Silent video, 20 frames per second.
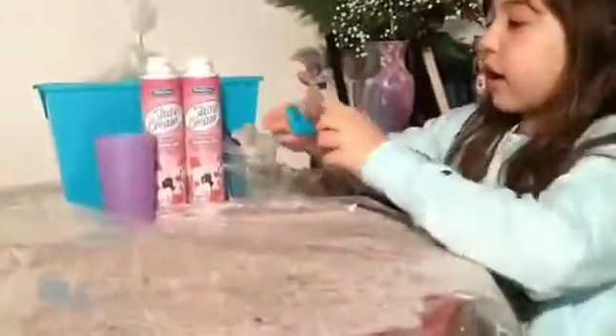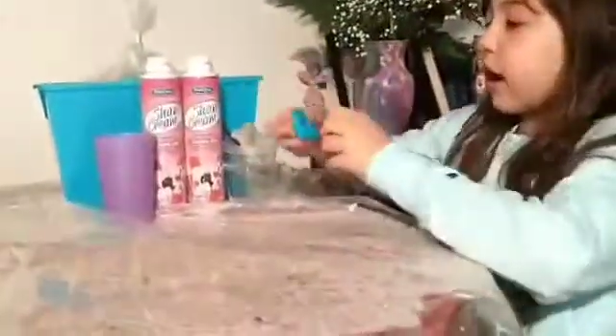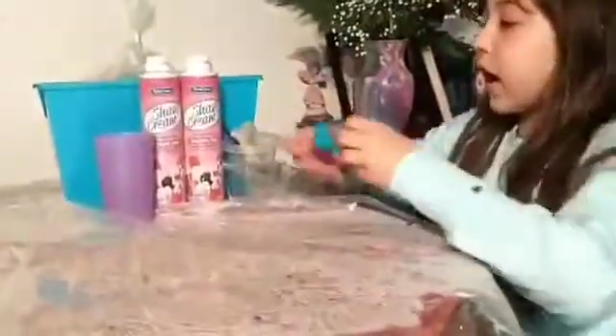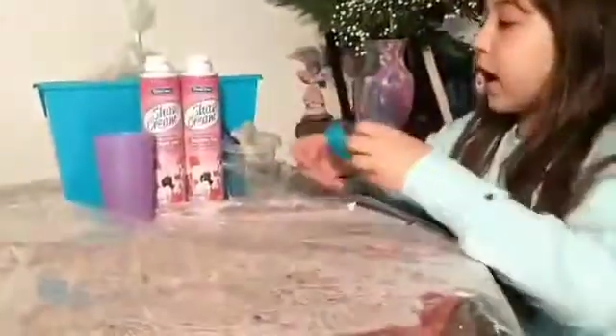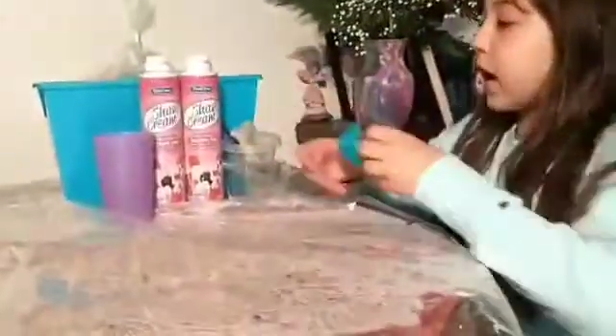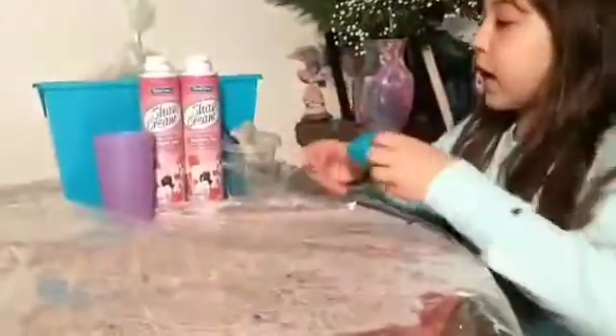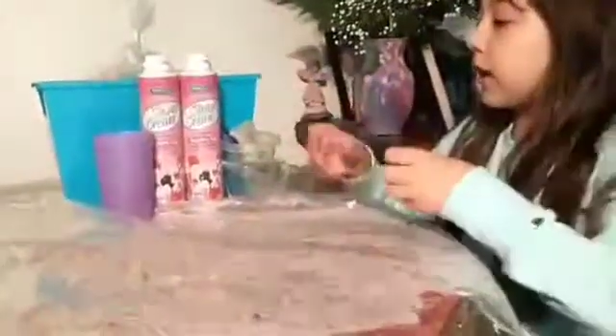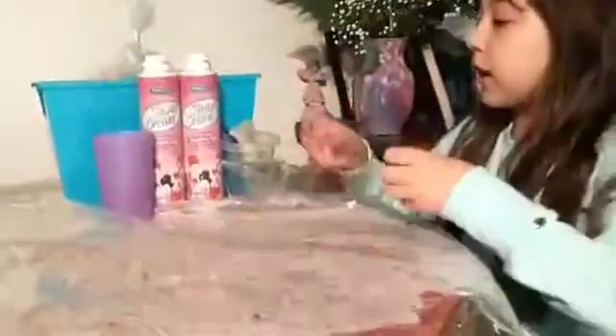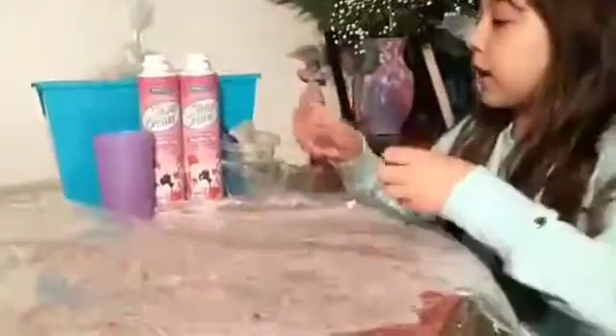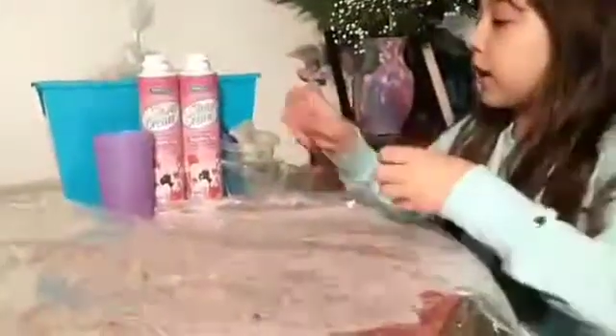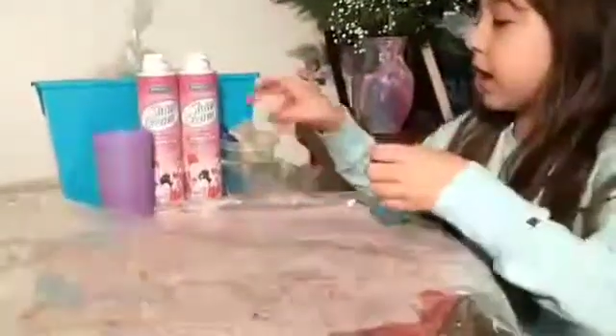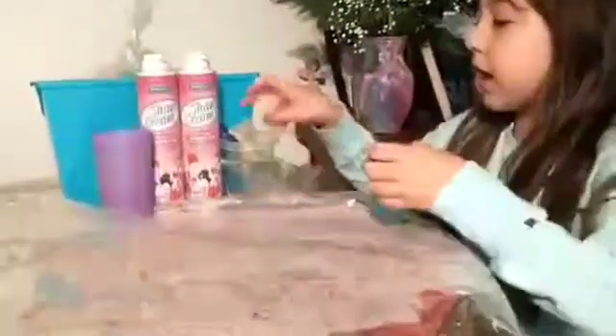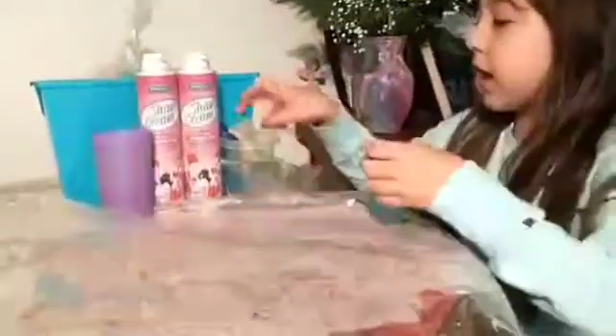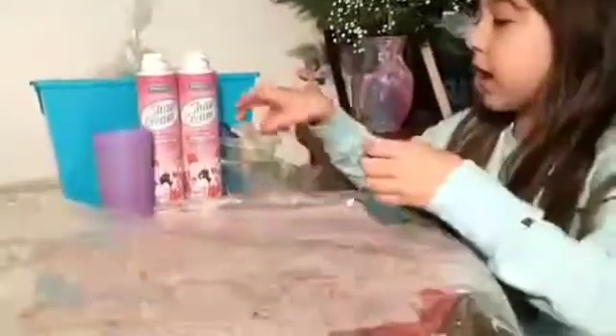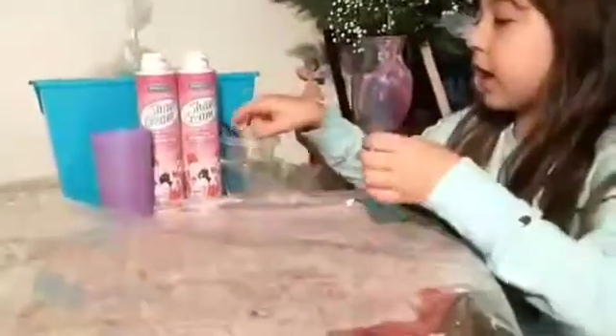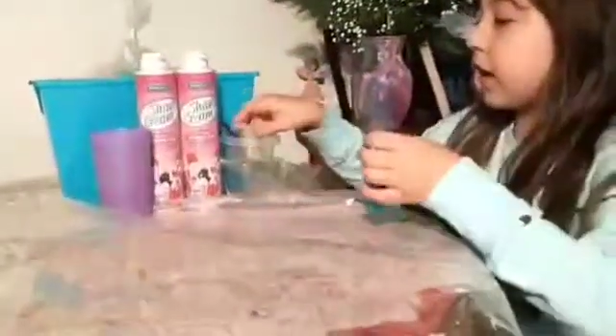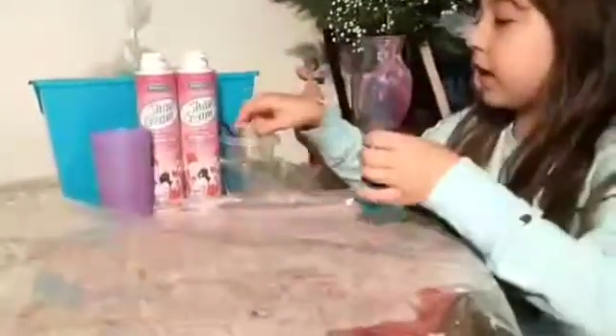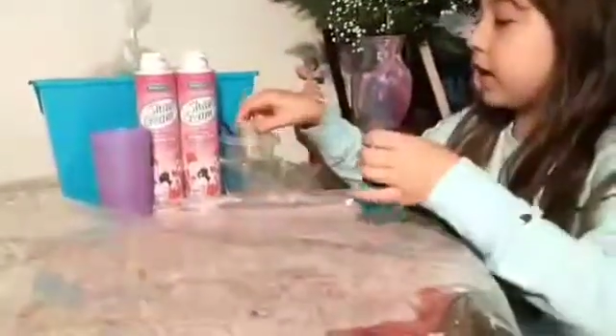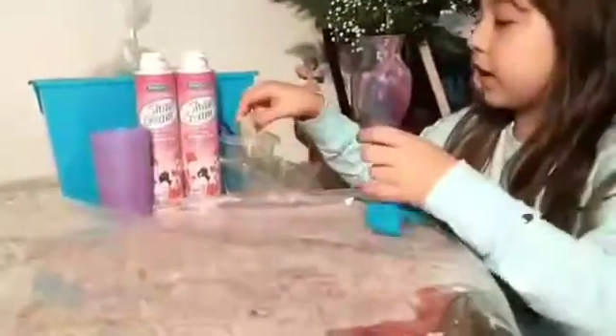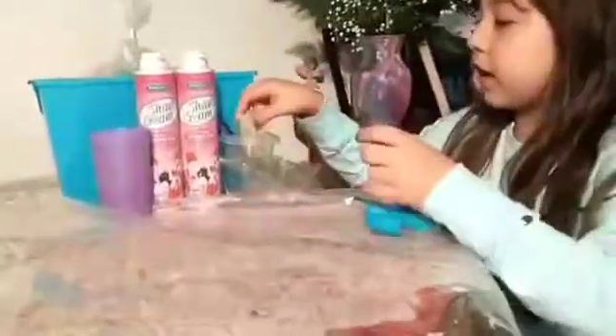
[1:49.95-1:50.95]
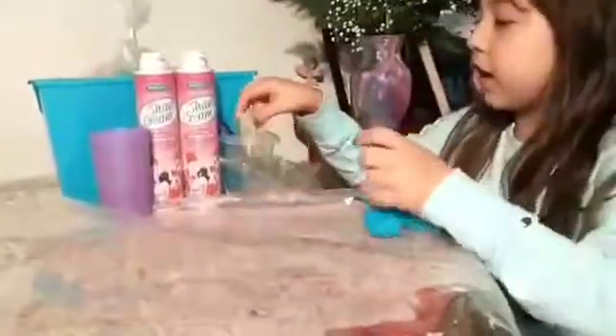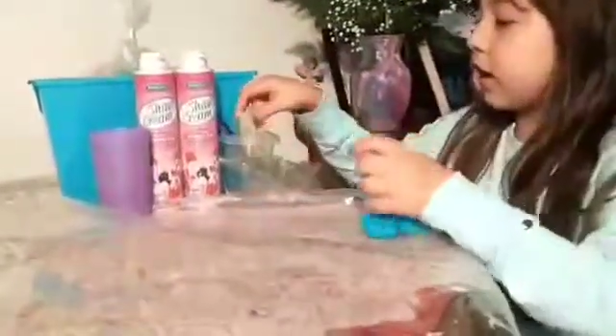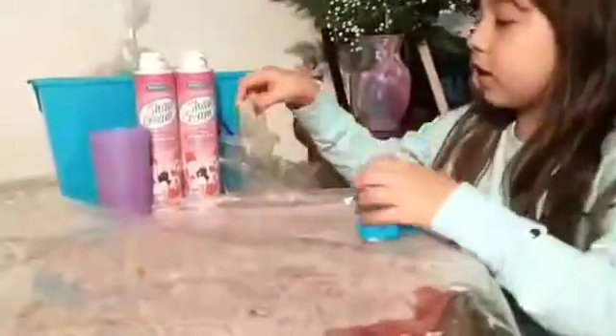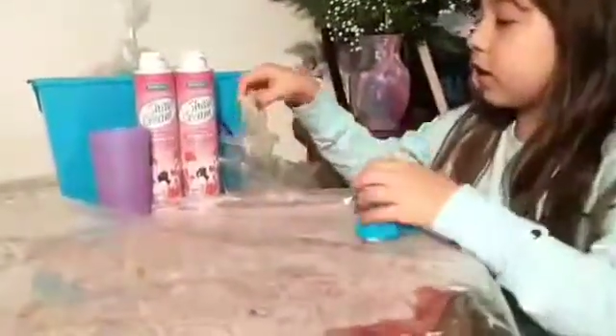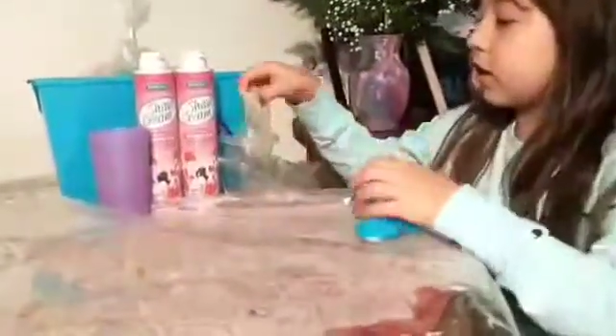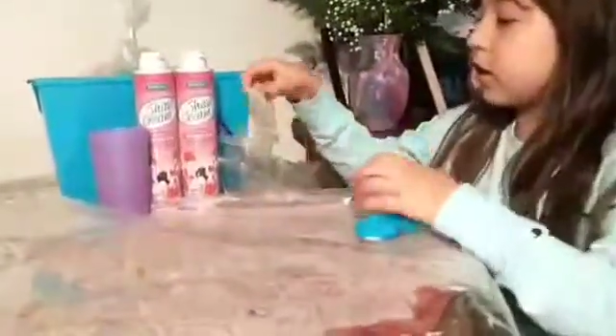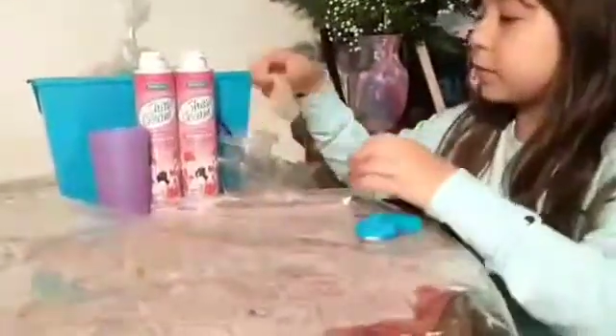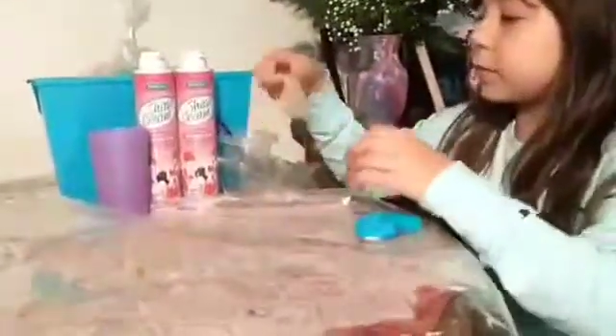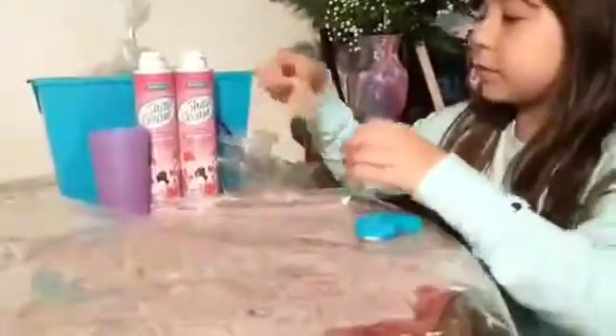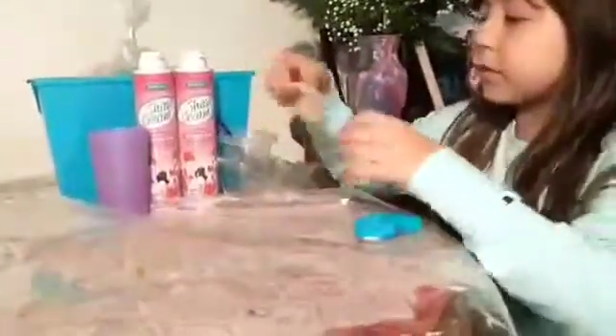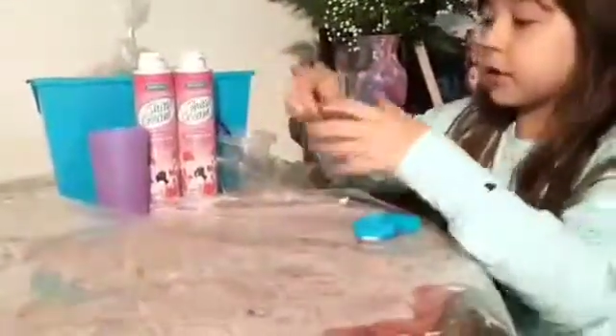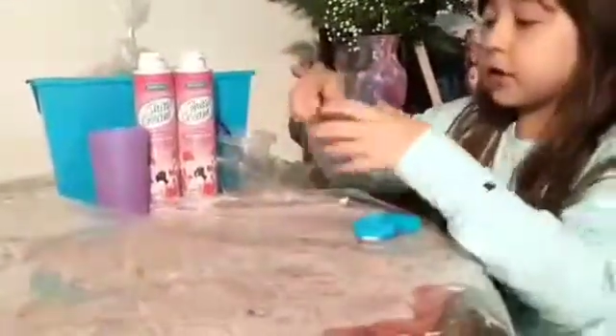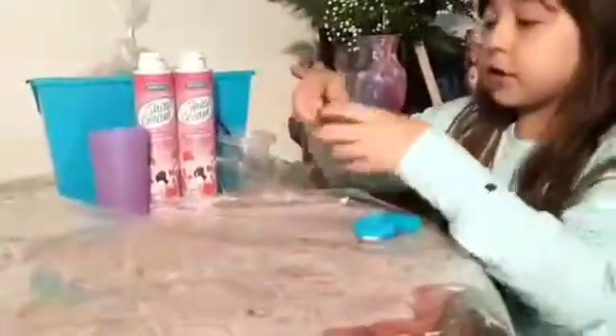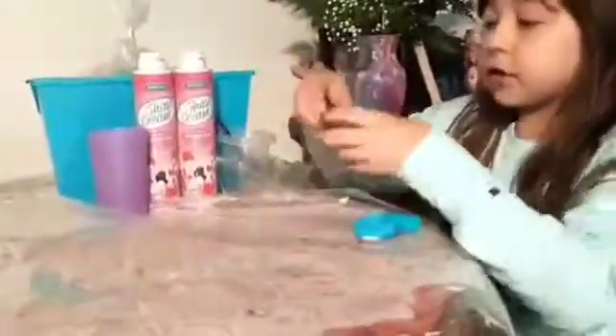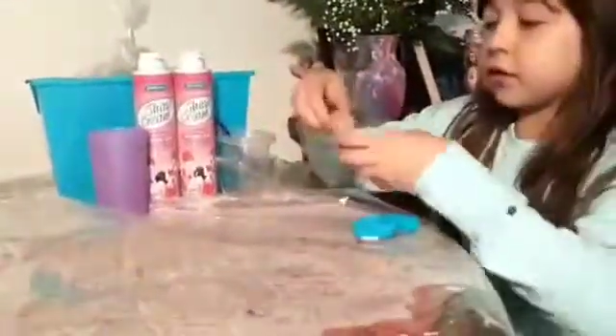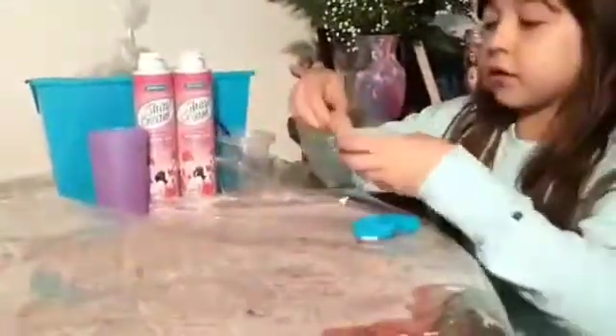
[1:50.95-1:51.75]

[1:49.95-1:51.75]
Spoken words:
and get a color balloon.